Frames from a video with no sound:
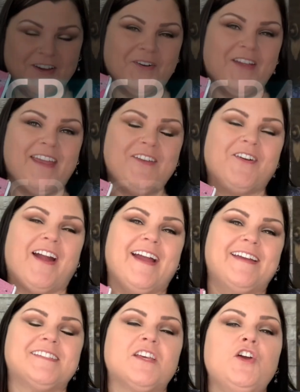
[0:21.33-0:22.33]
Okay, you
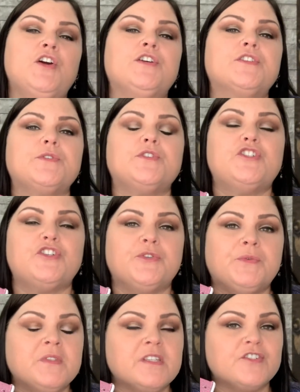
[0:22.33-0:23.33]
guys. So
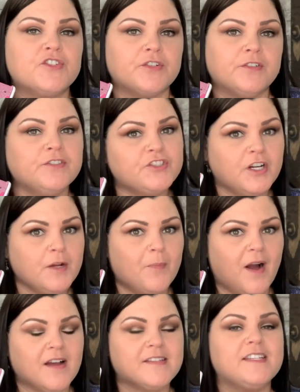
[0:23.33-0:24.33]
June's journal junk
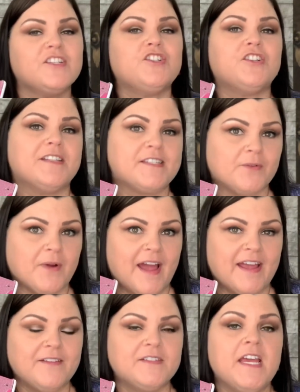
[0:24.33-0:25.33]
box just
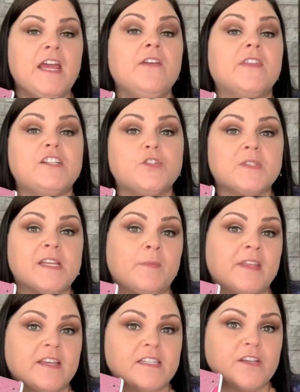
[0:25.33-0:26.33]
arrived. They do send
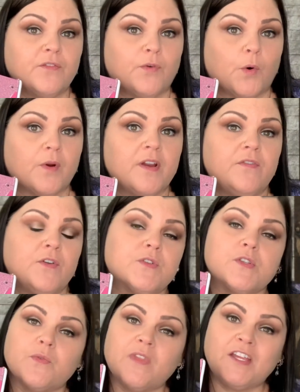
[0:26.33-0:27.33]
me this for review.
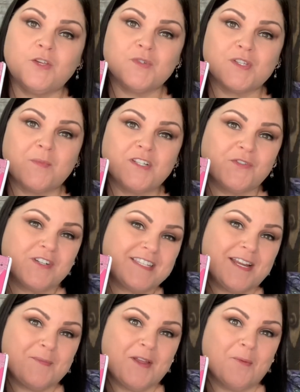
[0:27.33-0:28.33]
So thank you so much for
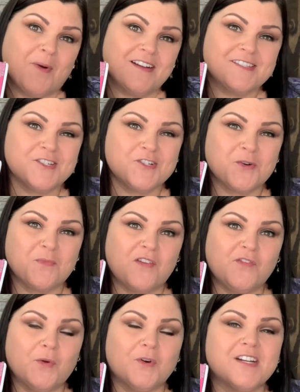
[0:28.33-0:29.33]
sending me your box to show my
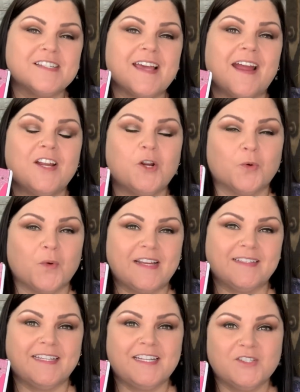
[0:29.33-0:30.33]
viewers. I
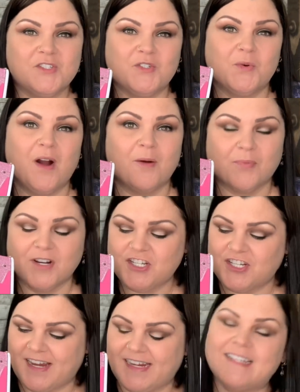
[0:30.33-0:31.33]
greatly do
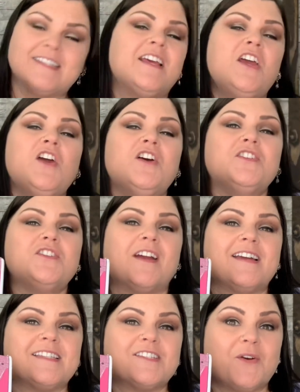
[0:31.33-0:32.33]
appreciate it. So you
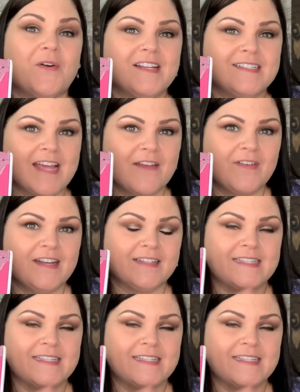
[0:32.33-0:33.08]
guys, let's go ahead and dive in.